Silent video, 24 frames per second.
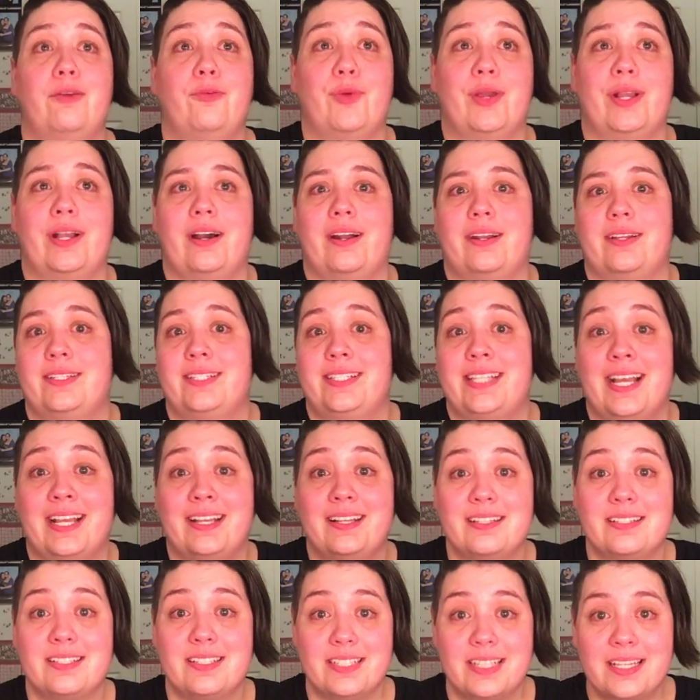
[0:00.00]
We got a
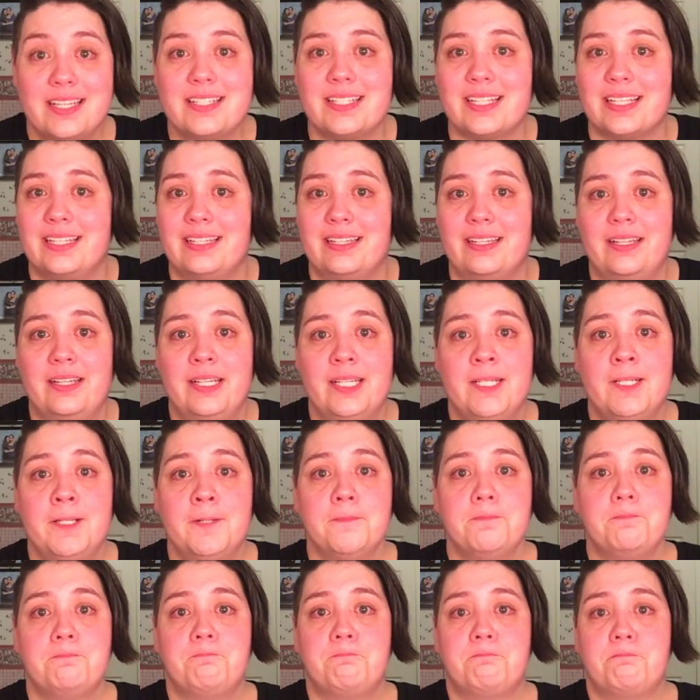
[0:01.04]
second season.
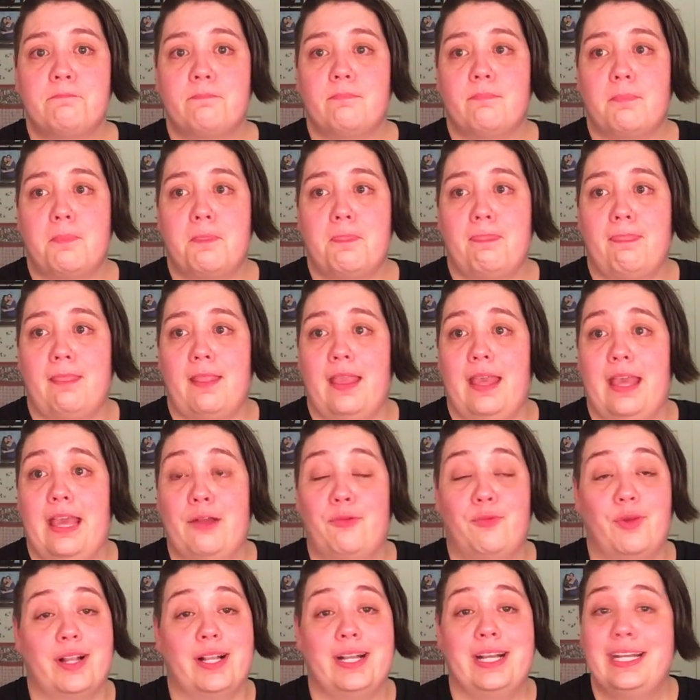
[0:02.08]

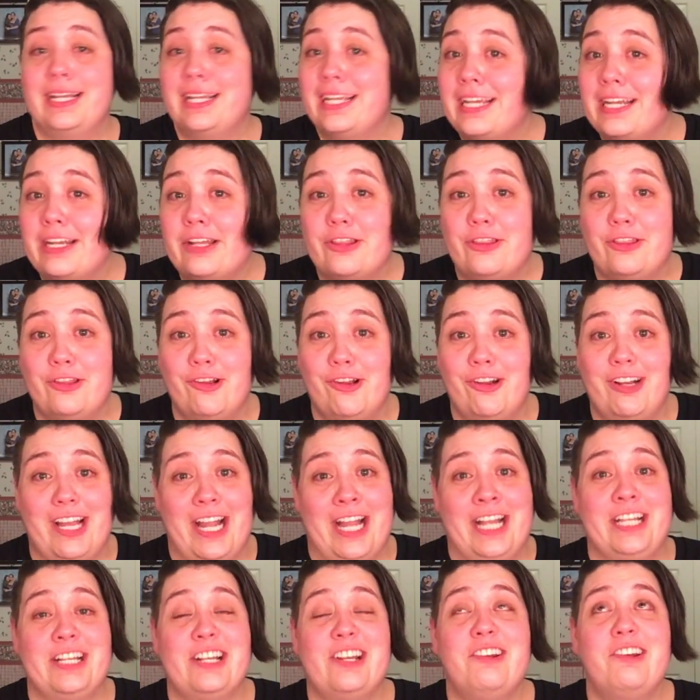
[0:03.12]
And we're gonna get a third.
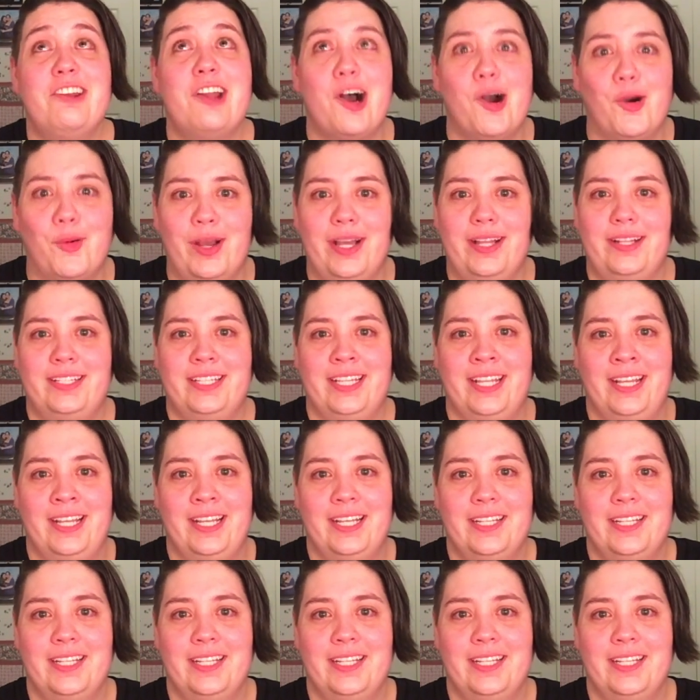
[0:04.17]
I know it.